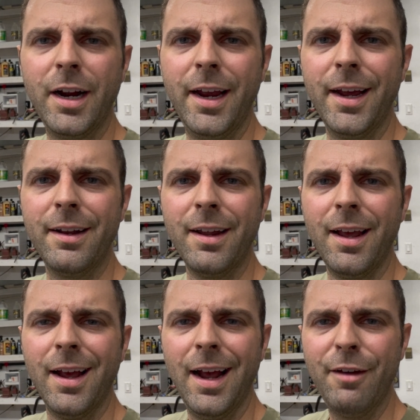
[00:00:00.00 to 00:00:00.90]
And
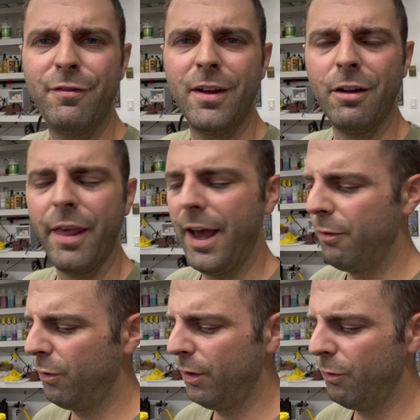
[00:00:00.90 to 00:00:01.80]
I feel
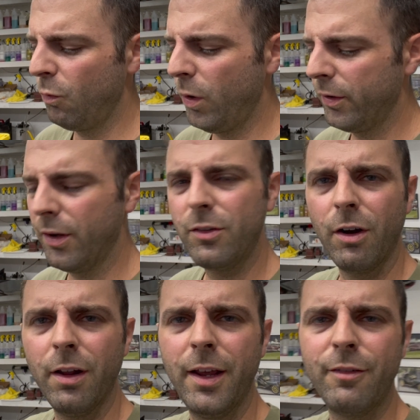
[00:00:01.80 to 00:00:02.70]
that once I
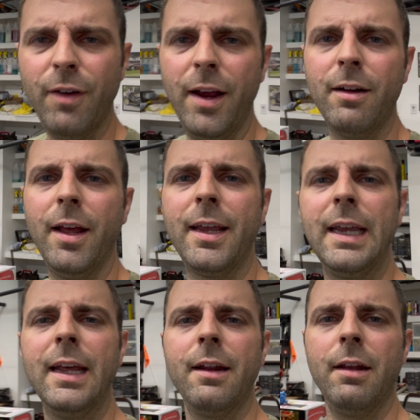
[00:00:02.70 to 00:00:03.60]
start laying vinyl, I can
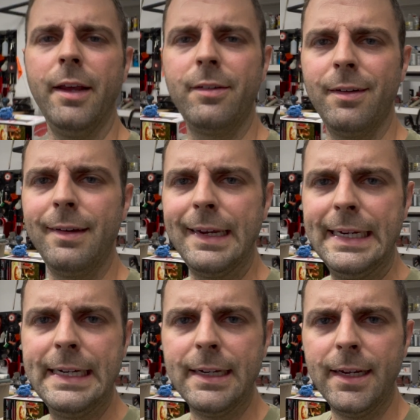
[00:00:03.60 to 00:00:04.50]
get it nice and
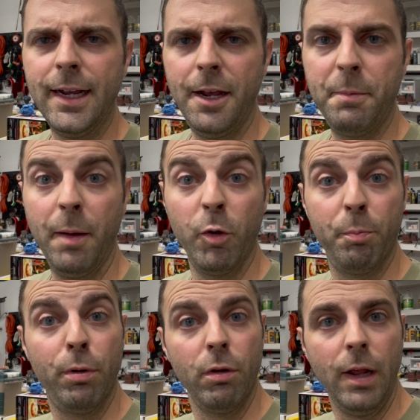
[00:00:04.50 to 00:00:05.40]
tight and be able to
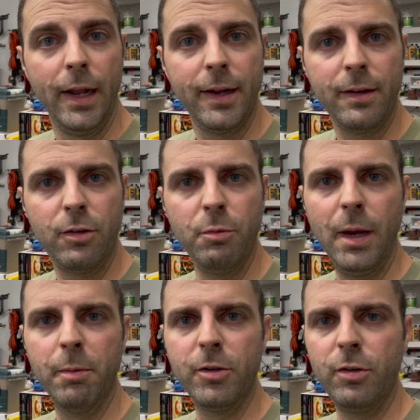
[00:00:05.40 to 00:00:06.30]
pull on it to
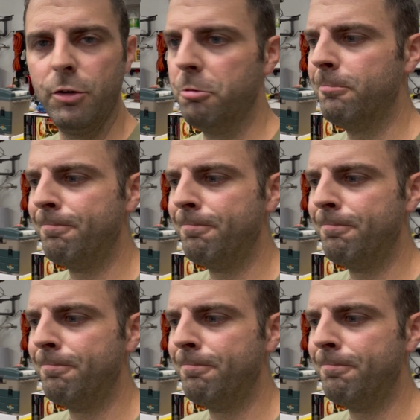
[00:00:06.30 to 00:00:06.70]
be able to